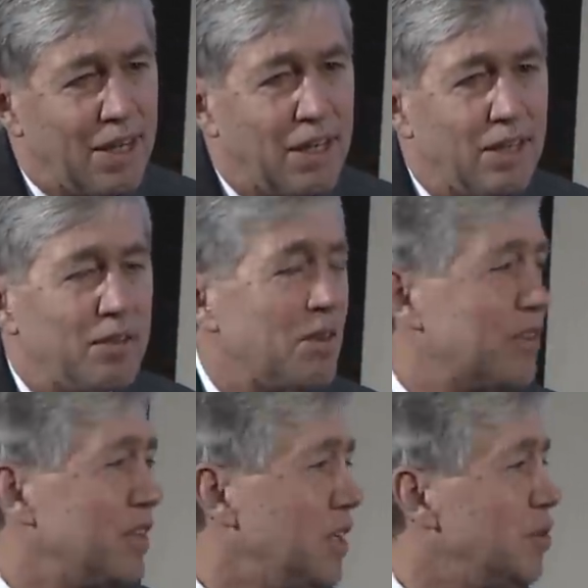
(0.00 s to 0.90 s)
Uh,
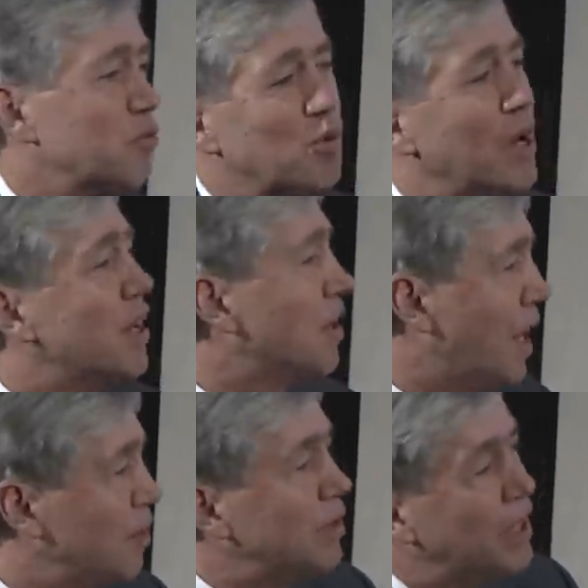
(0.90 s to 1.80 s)
the rare
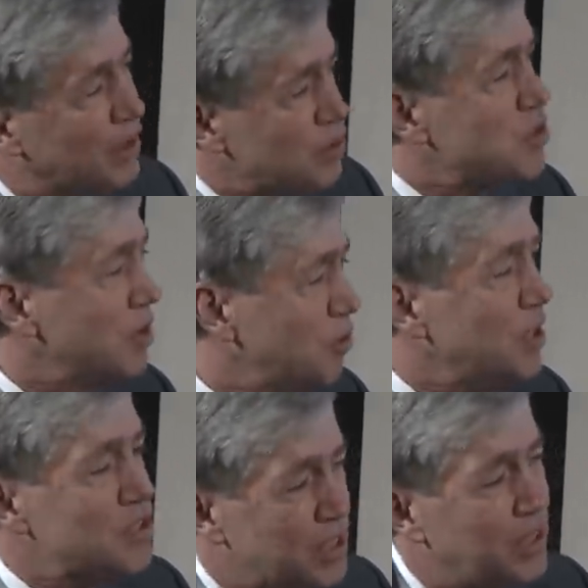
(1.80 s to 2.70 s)
outliers that
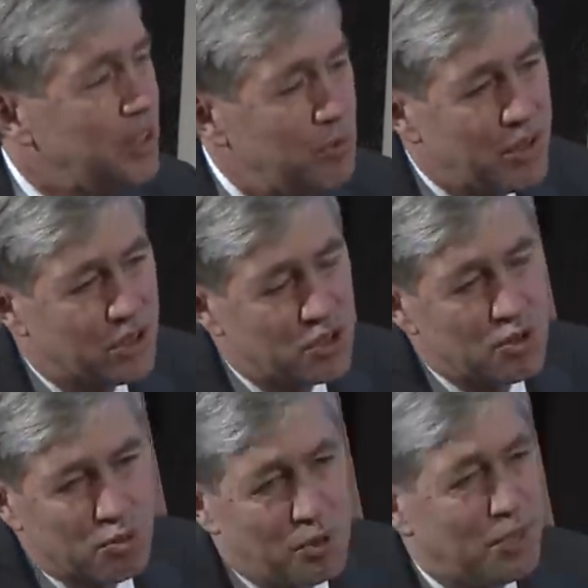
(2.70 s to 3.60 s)
we studied with
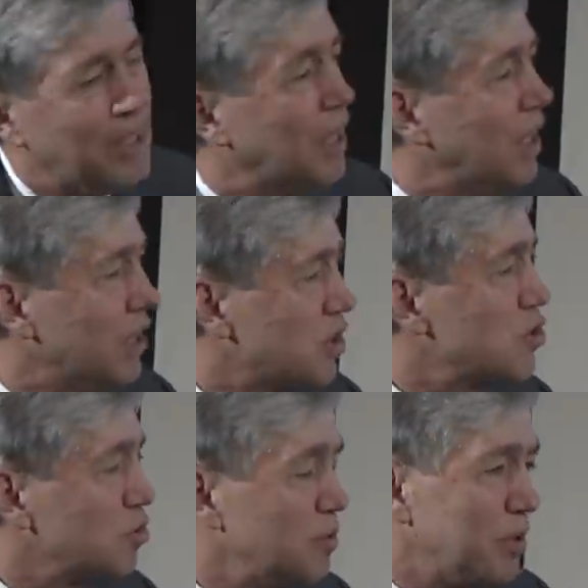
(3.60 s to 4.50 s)
extremely high and
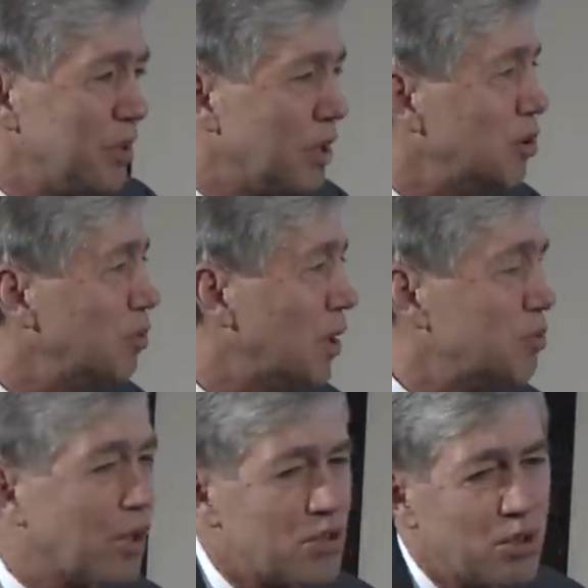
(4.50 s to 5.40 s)
extremely low blood
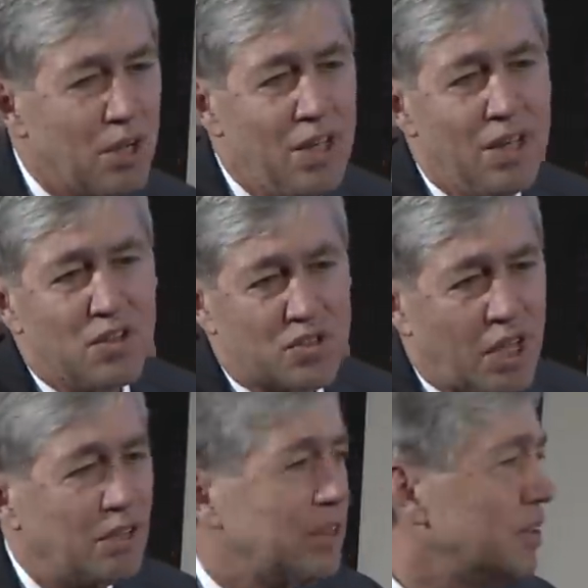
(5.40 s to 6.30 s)
pressure
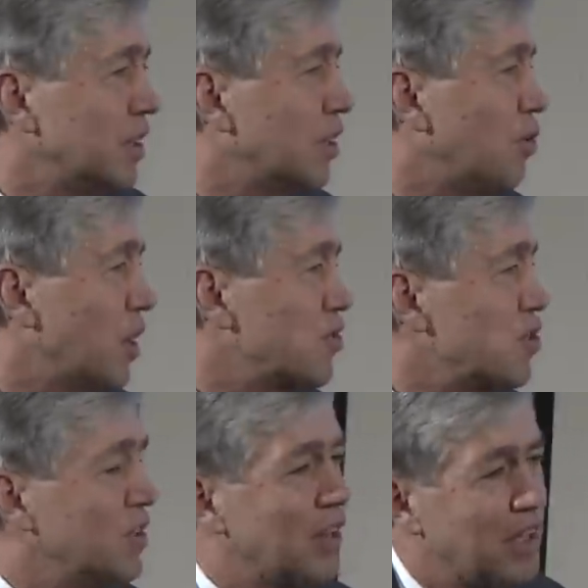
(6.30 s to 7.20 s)
settled the
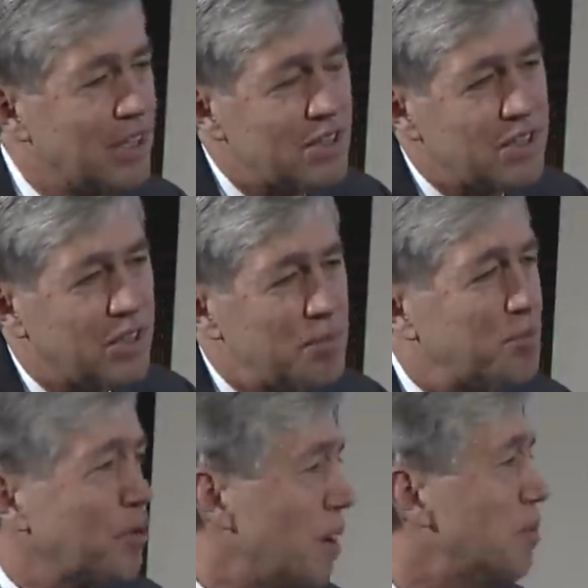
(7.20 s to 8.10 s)
question that uh,
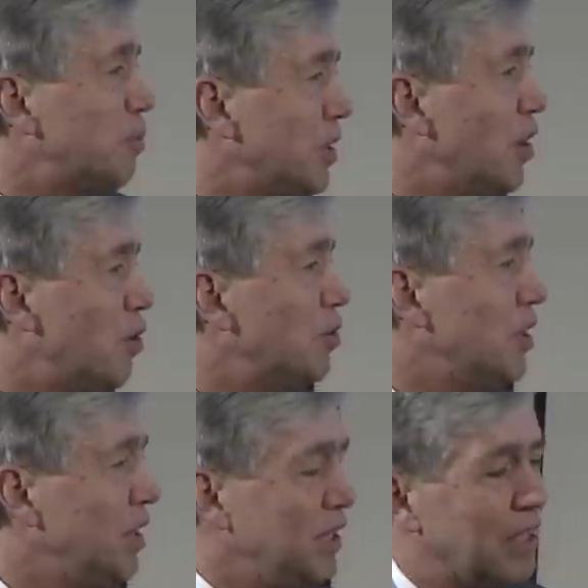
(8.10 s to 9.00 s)
probably
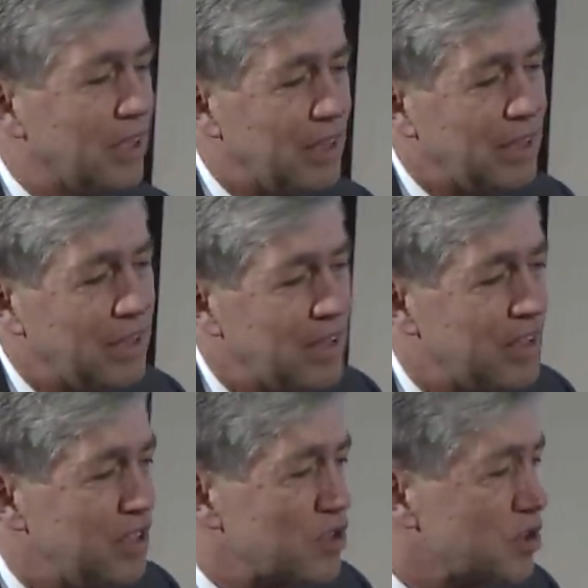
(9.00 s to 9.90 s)
only uh,
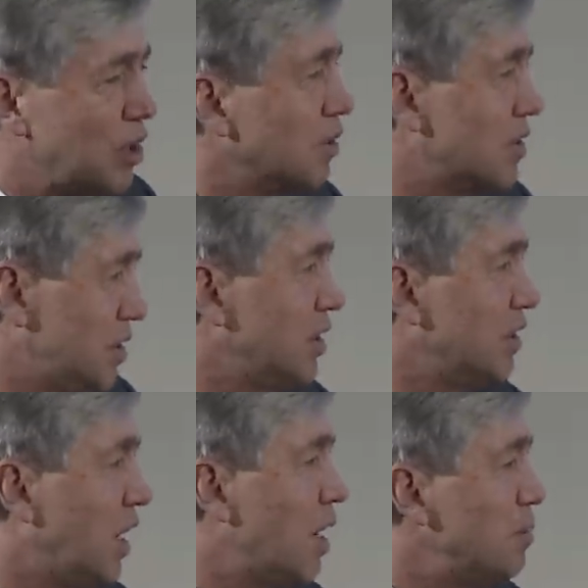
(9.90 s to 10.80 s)
the salt uh,
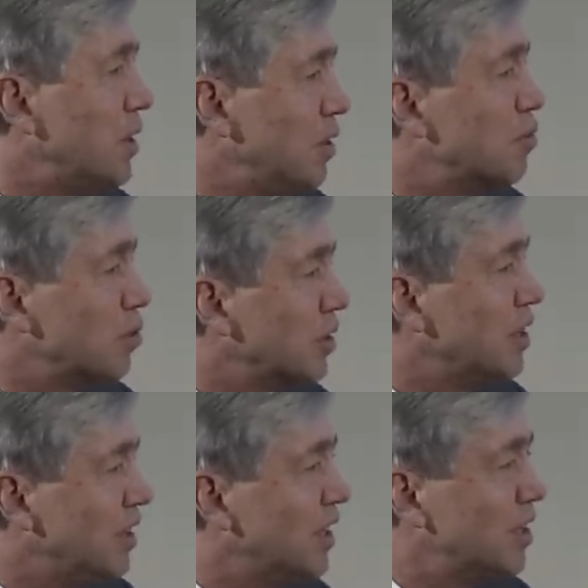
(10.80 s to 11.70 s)
lobby
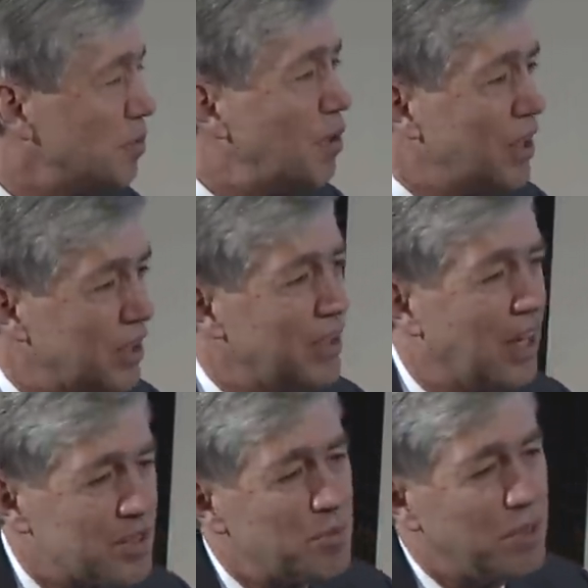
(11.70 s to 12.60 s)
really uh, wanted
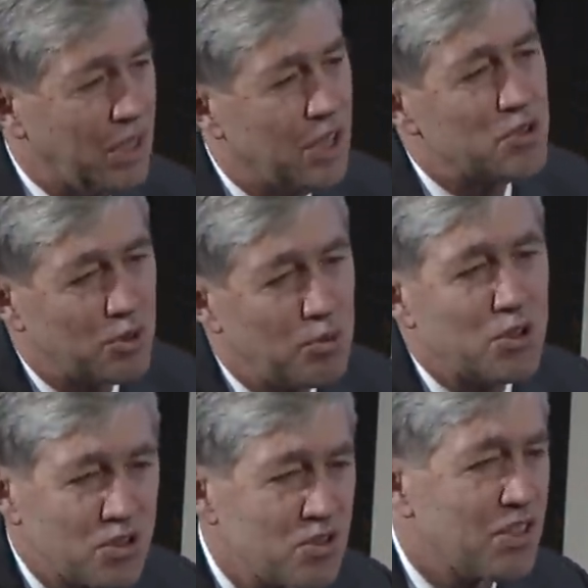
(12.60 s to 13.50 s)
not to be answered,
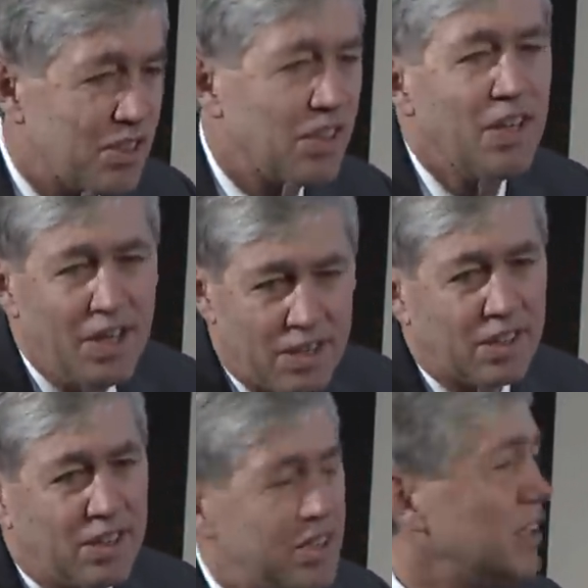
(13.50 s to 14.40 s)
which is that the, the
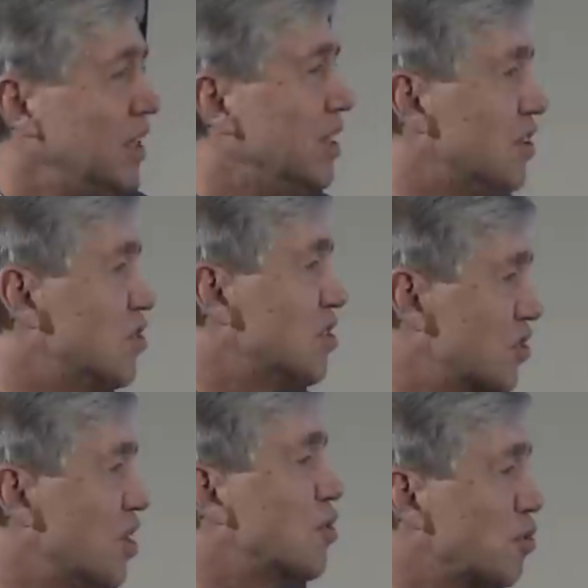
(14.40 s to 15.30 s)
kidney is a
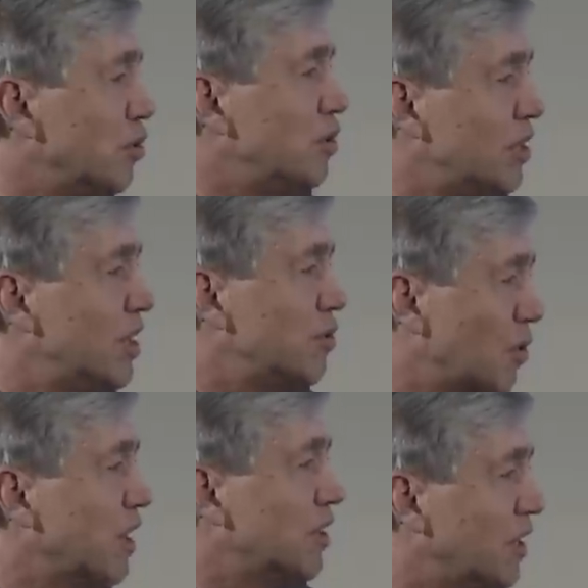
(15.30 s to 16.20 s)
central
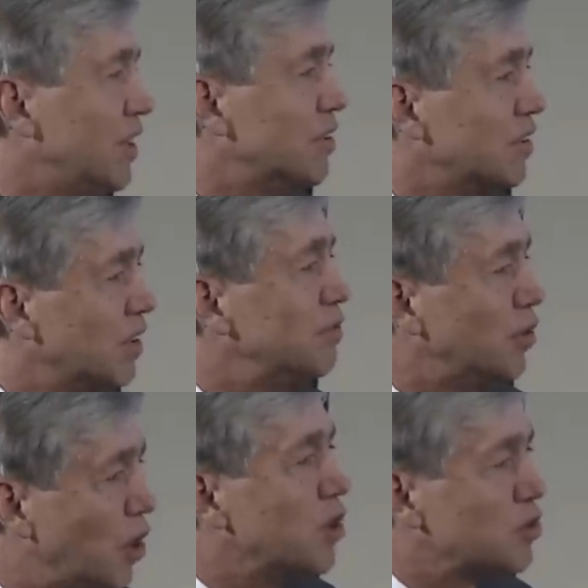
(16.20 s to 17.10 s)
regulator of
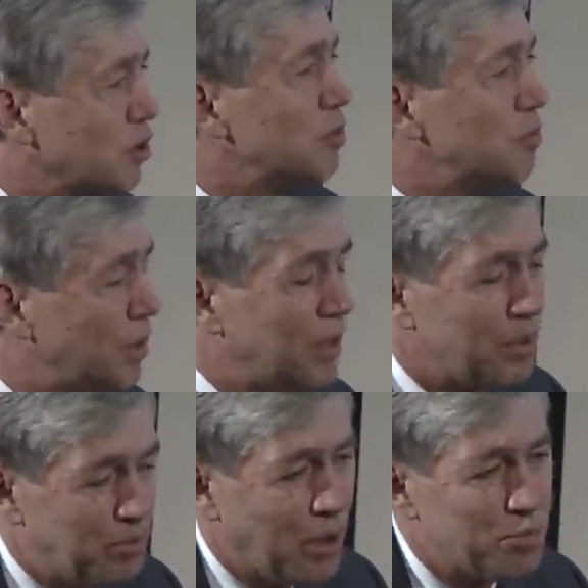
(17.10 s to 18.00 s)
long term
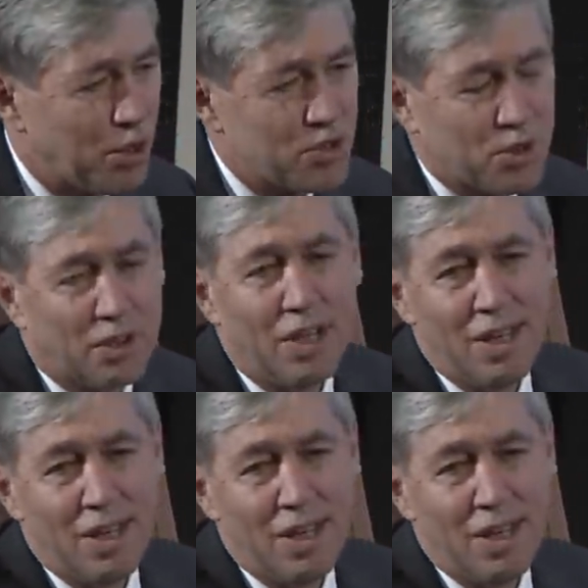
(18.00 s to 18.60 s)
blood pressure